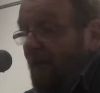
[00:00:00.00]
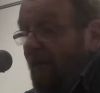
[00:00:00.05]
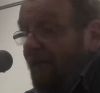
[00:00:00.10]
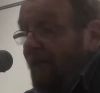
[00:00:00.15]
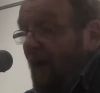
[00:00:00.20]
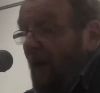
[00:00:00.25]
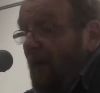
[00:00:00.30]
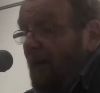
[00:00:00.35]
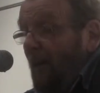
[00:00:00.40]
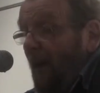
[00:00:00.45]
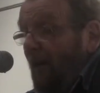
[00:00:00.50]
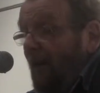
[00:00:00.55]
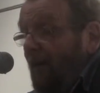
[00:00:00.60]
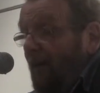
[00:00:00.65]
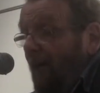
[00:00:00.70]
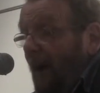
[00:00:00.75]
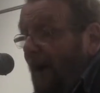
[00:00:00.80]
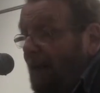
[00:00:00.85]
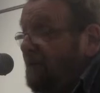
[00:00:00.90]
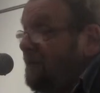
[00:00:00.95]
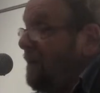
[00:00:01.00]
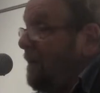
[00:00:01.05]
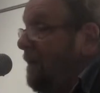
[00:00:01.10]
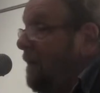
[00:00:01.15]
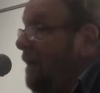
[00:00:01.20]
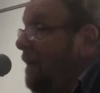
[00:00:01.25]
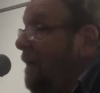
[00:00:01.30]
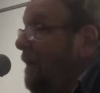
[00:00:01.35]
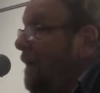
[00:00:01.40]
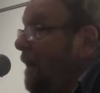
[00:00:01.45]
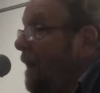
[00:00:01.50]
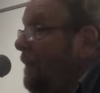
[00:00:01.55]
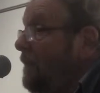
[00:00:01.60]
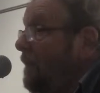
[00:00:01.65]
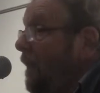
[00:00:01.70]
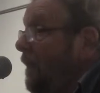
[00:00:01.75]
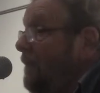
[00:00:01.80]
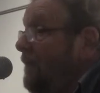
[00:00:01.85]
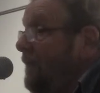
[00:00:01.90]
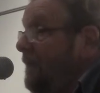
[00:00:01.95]
foul-mouthed bachelor,
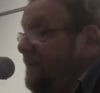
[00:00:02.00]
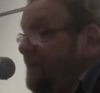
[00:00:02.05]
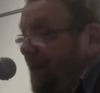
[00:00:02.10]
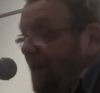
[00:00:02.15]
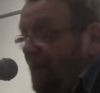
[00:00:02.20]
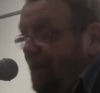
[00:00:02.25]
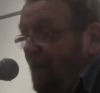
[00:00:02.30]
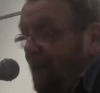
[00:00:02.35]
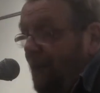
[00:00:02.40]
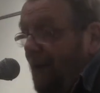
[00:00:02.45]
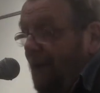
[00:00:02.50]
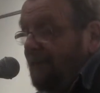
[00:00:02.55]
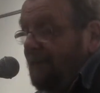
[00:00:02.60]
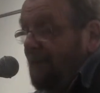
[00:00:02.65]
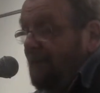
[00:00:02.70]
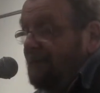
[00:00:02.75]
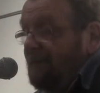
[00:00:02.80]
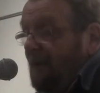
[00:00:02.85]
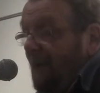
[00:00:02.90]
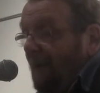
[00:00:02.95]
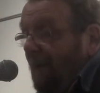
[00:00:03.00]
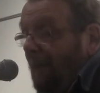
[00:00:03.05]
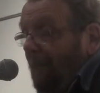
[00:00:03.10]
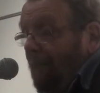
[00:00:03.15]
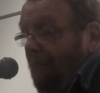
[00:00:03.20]
and country general practitioner.